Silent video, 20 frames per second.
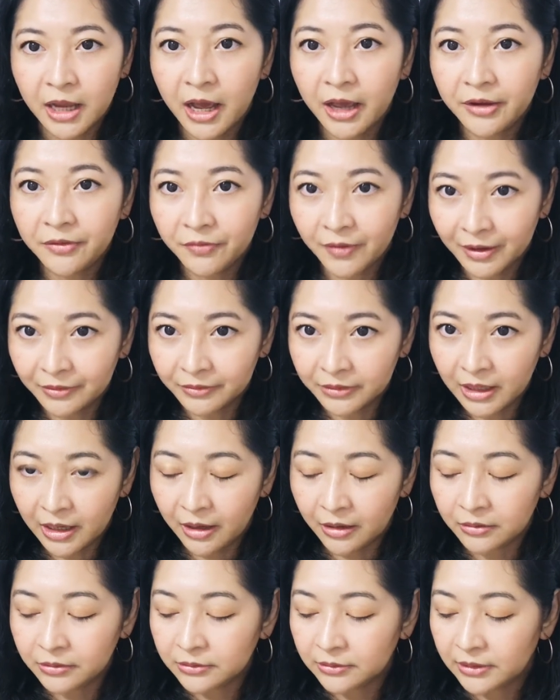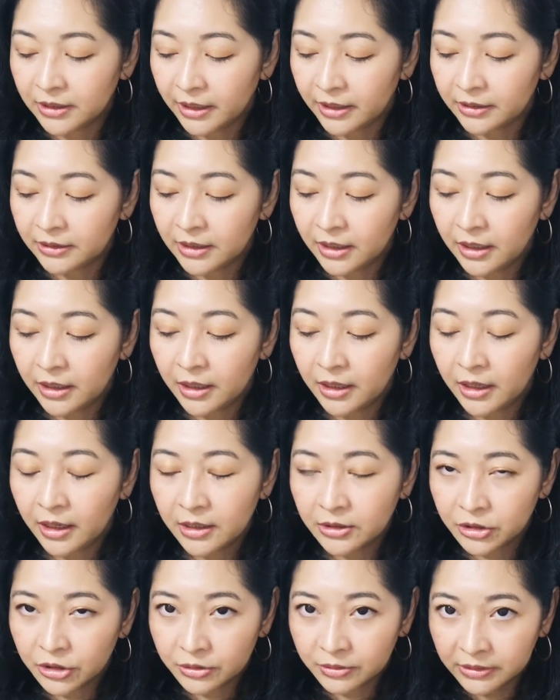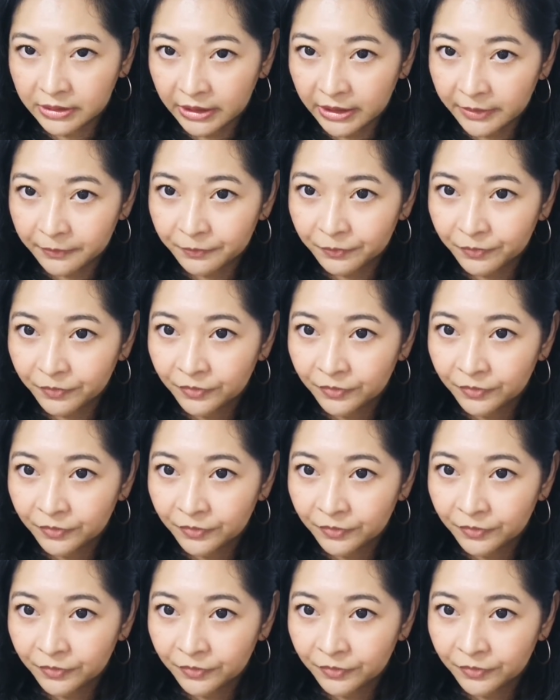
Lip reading: I found out that actually